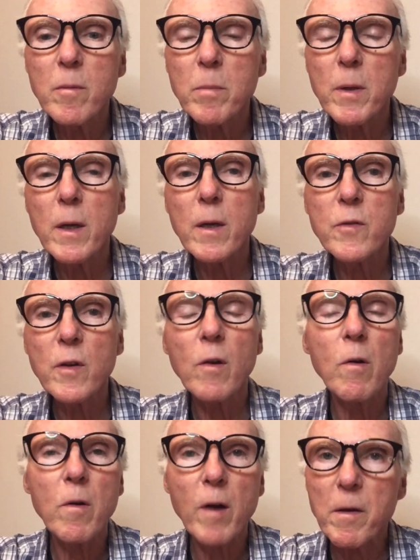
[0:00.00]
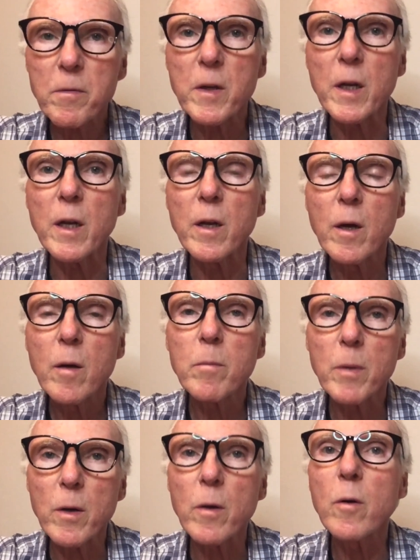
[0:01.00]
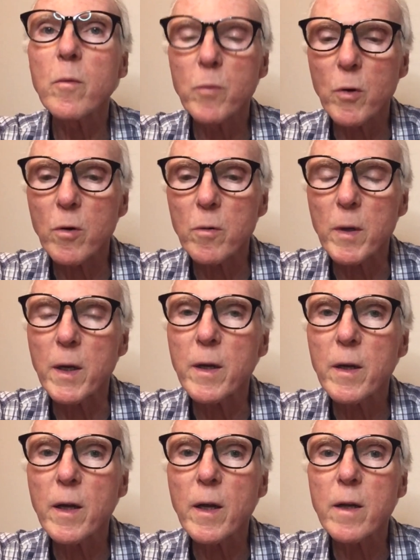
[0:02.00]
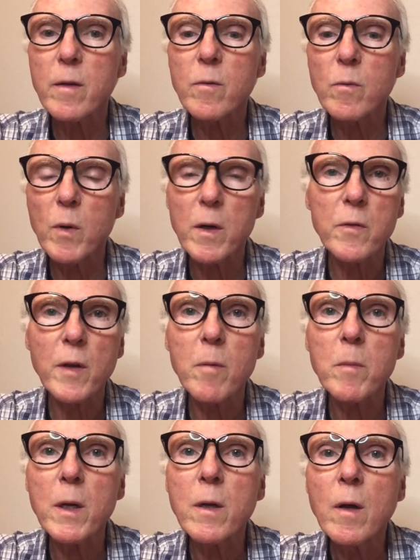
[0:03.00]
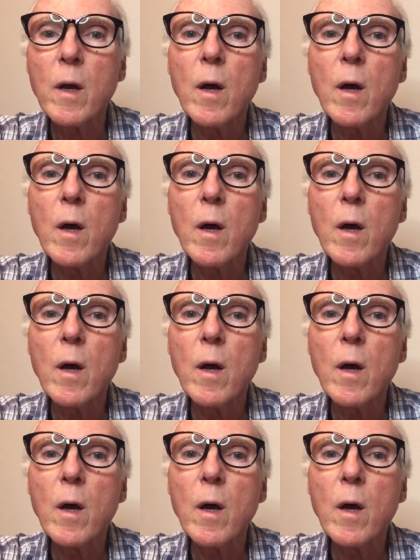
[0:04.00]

but it's a crafty beer brewery. And what does that mean?